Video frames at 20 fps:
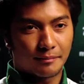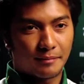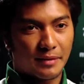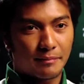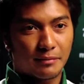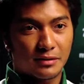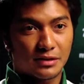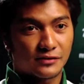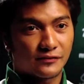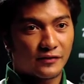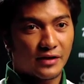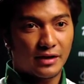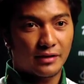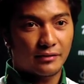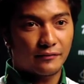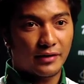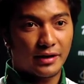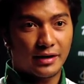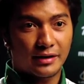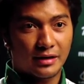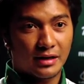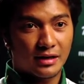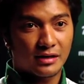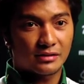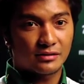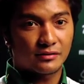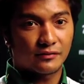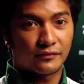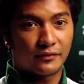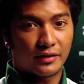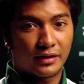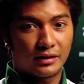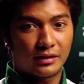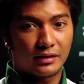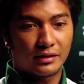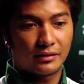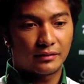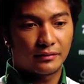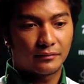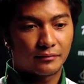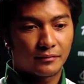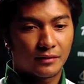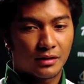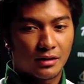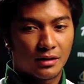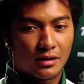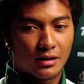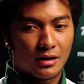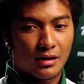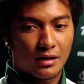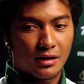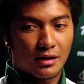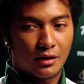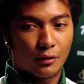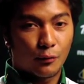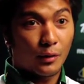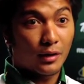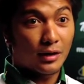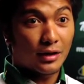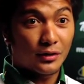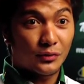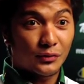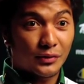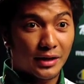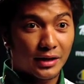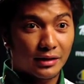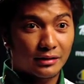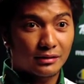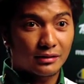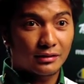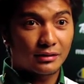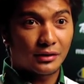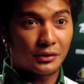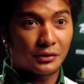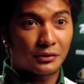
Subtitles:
people is very, very nice, very well educated.